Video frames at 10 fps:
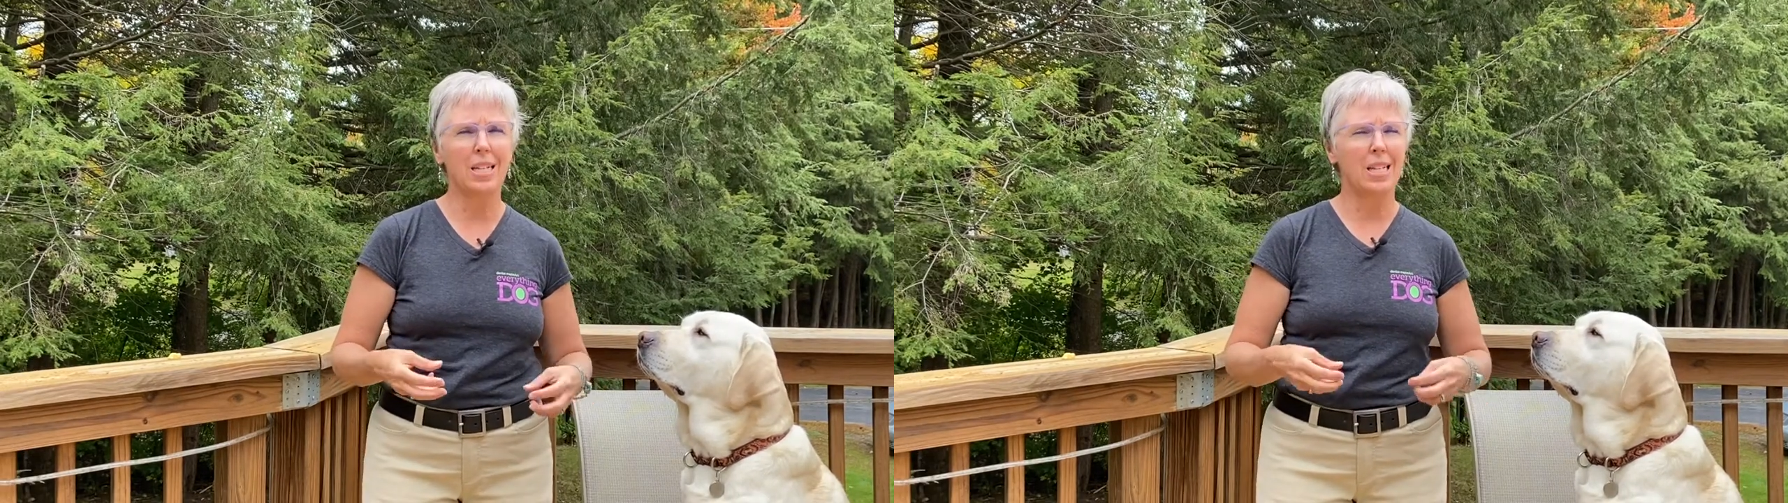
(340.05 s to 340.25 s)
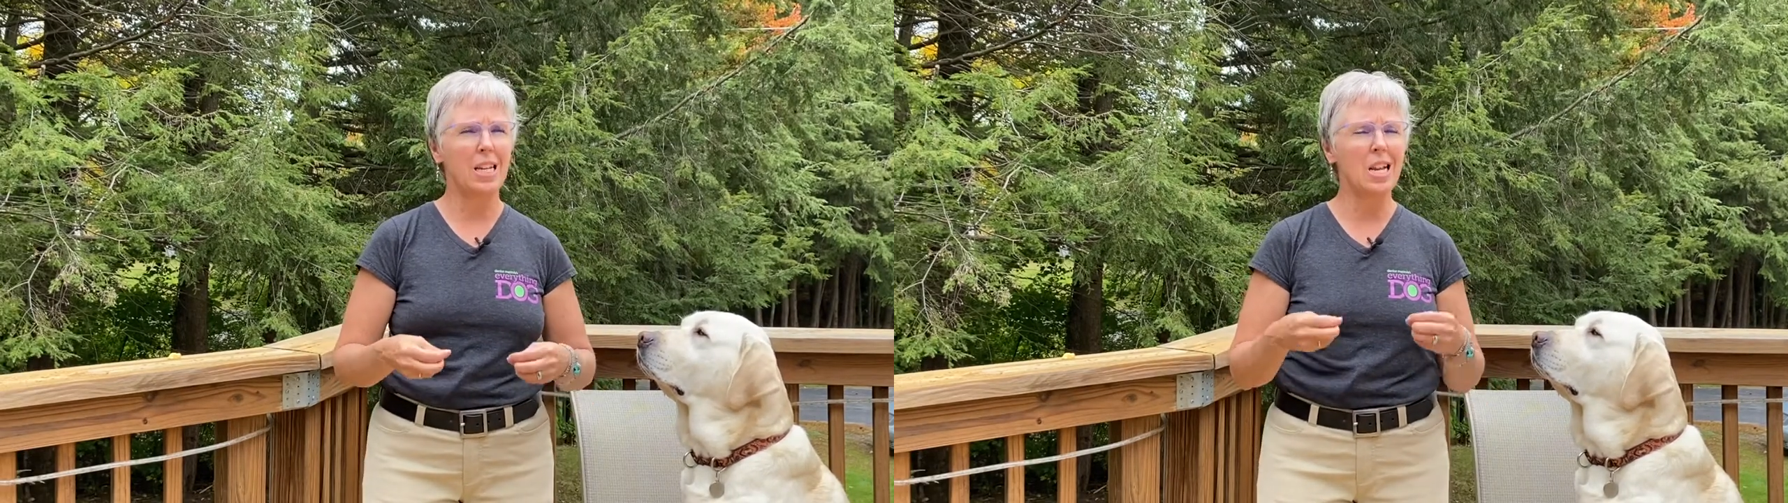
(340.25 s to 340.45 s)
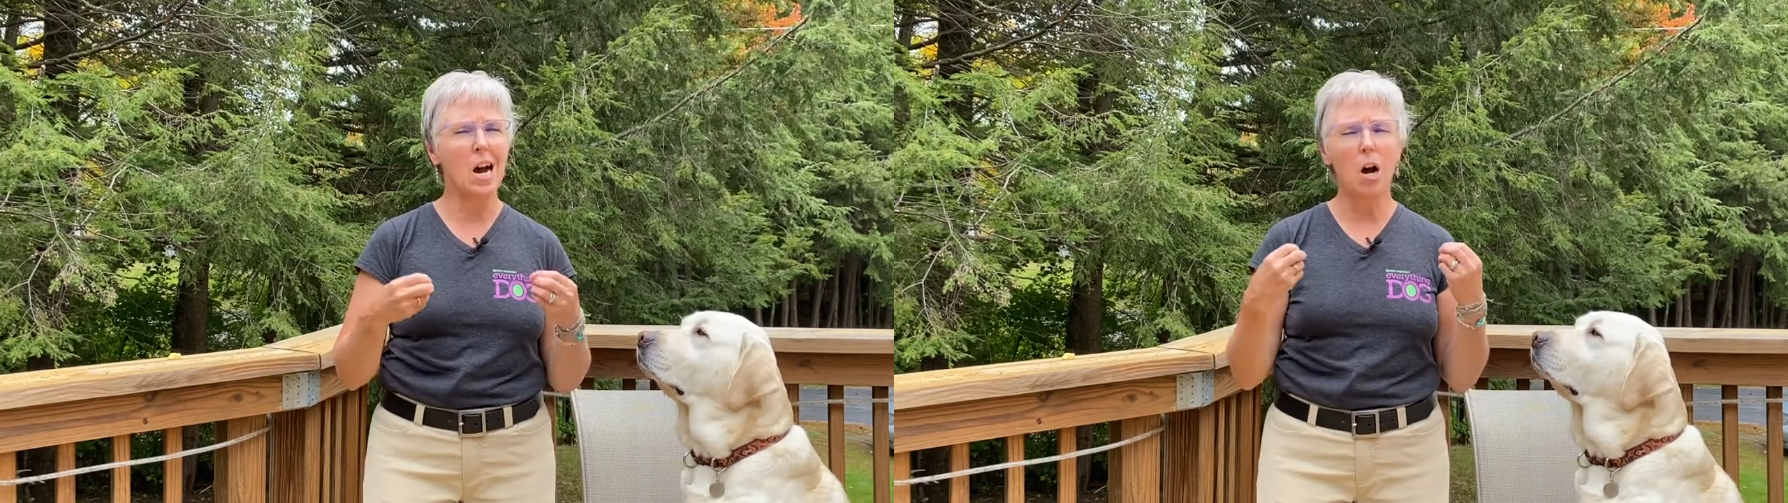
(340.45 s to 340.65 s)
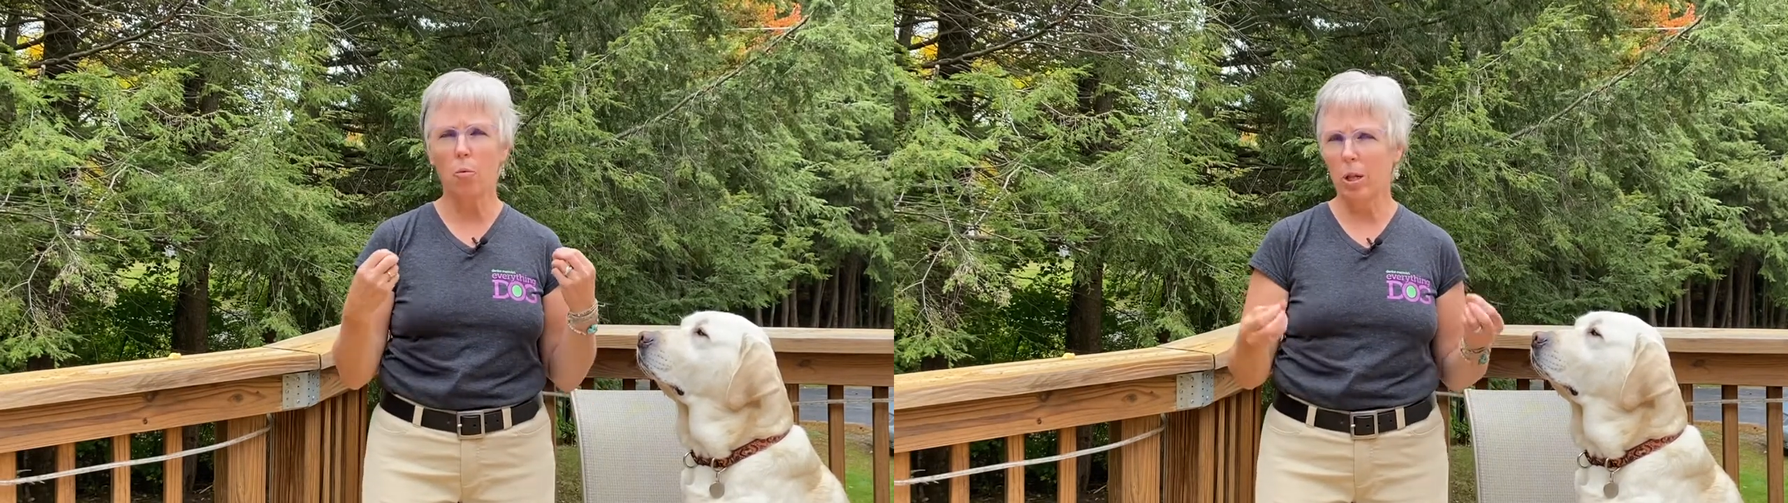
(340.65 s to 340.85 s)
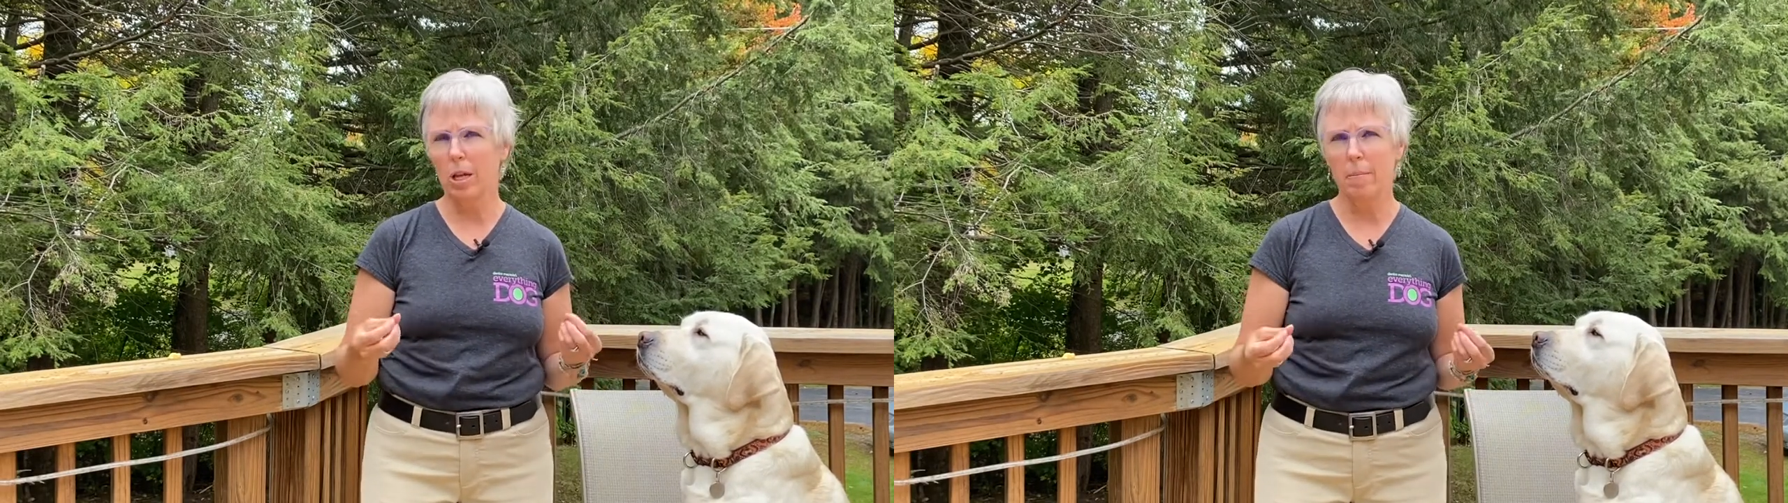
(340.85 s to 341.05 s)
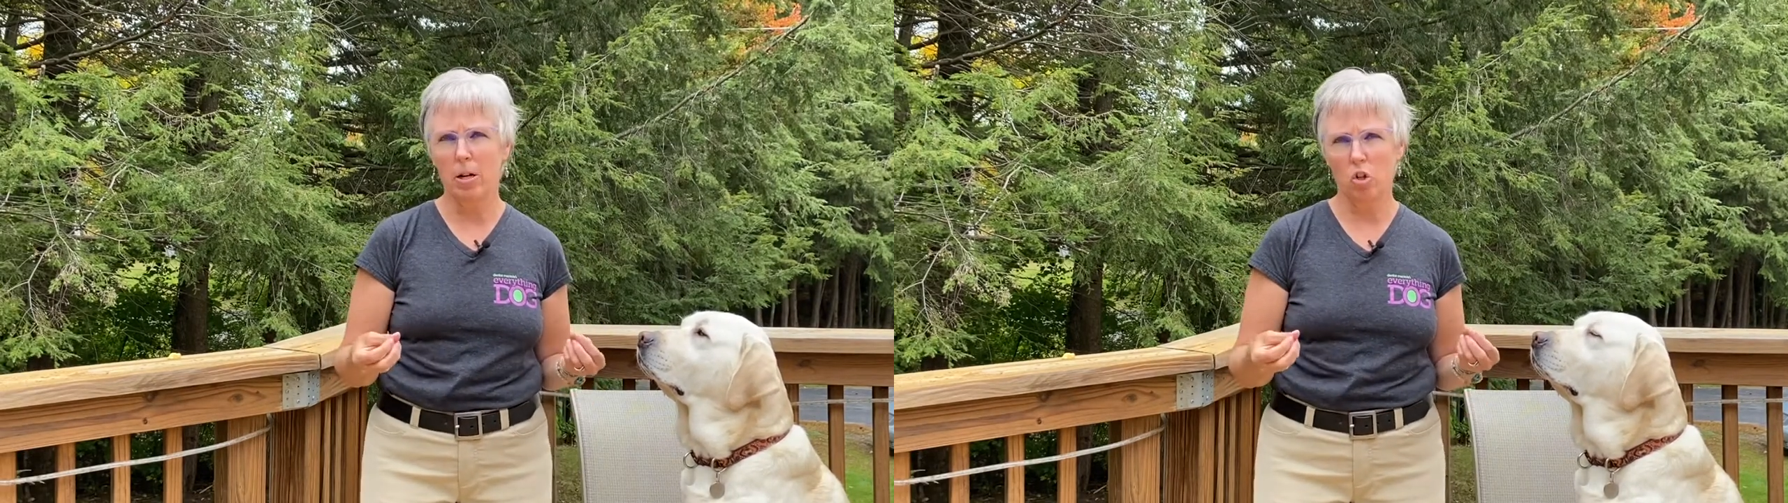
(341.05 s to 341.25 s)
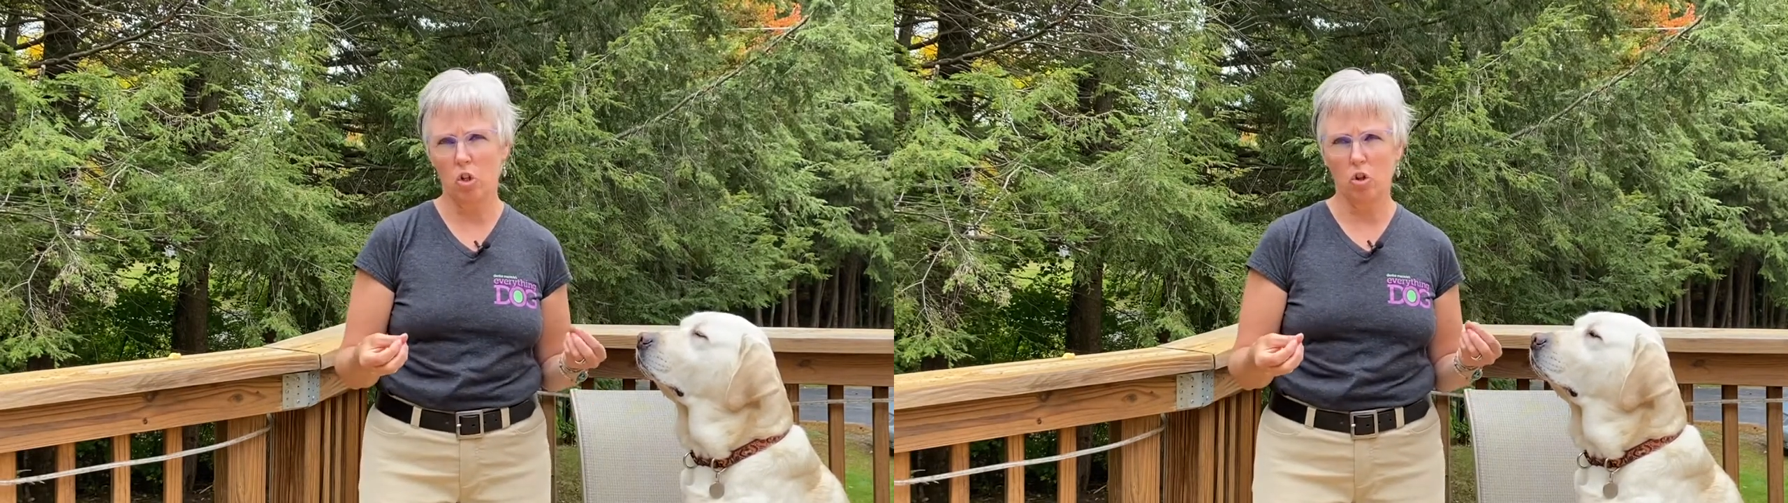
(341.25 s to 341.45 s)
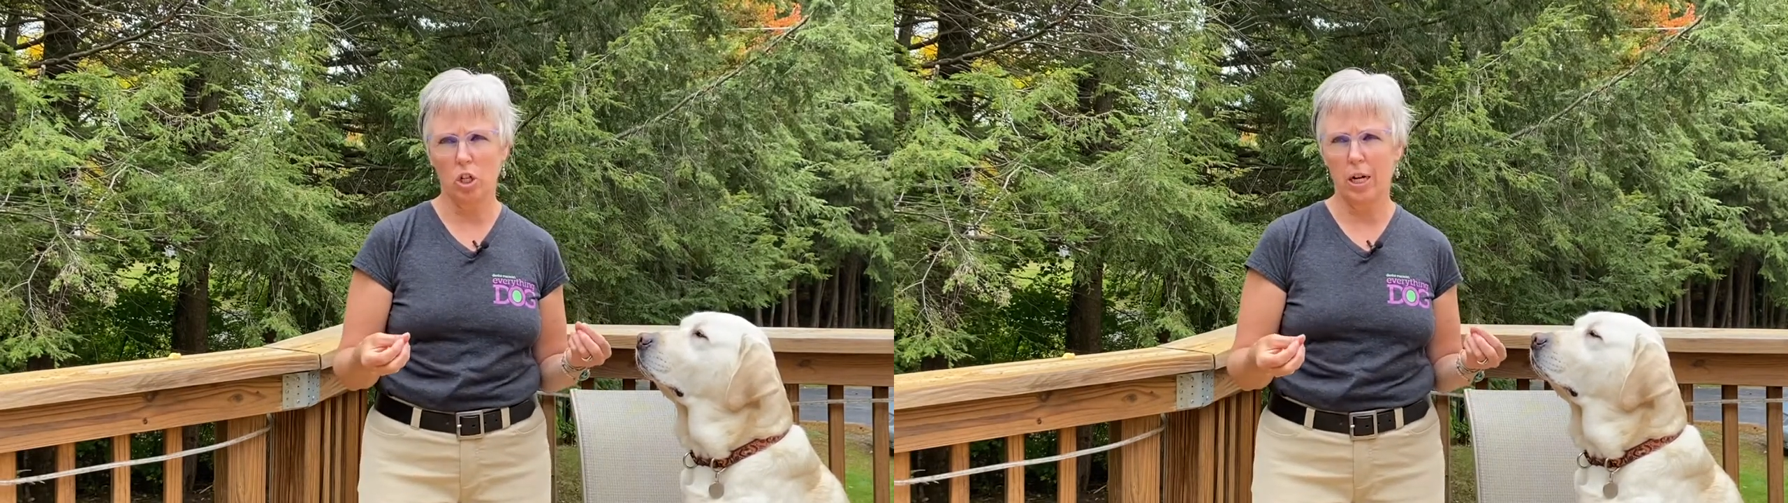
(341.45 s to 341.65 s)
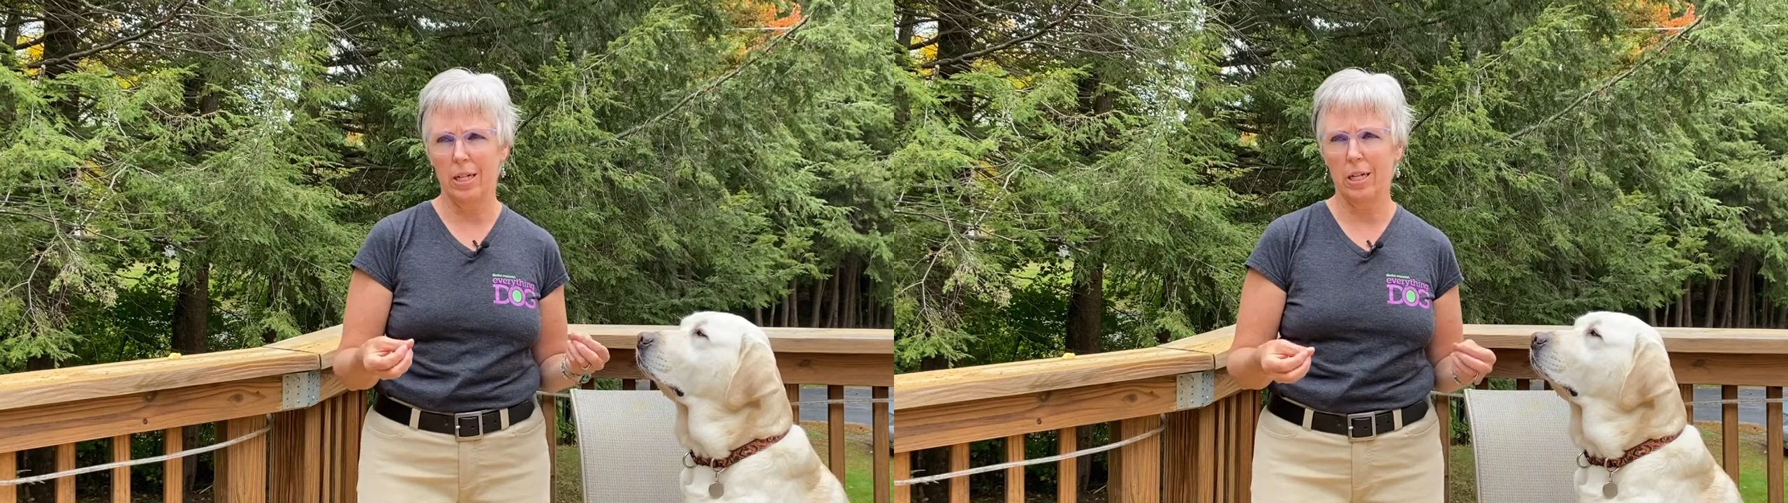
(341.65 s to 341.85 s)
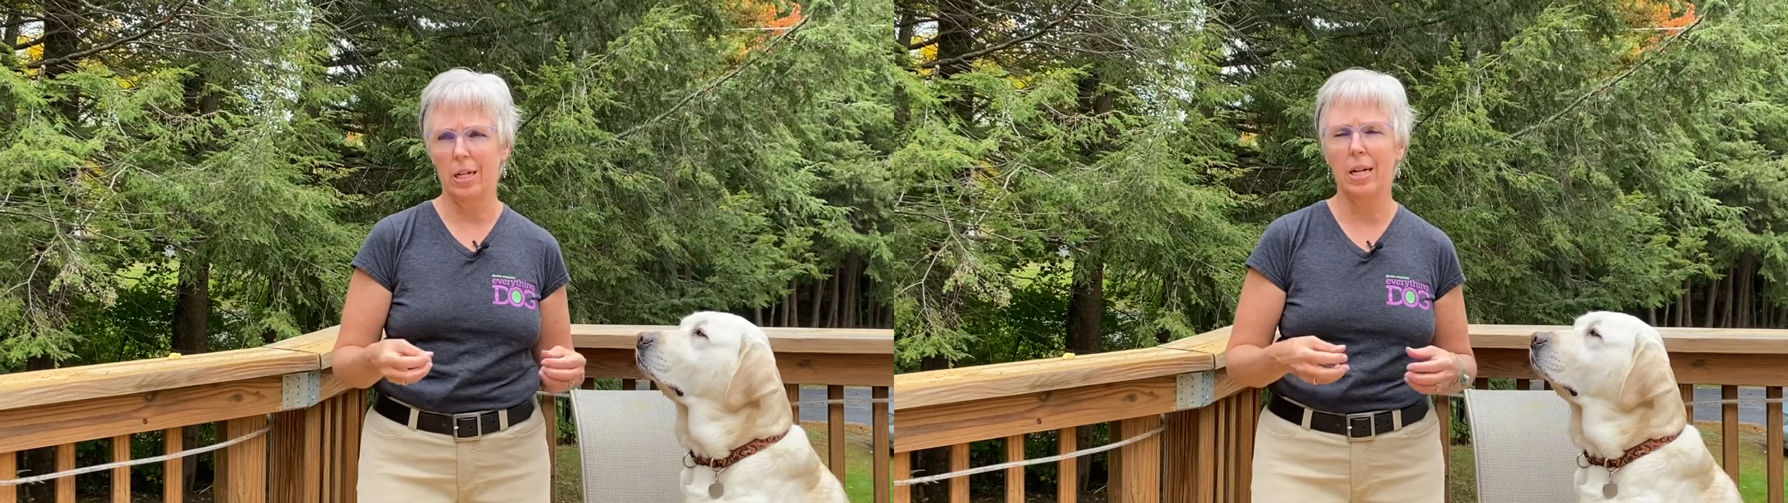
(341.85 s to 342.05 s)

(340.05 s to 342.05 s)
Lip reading: is not really about socializing.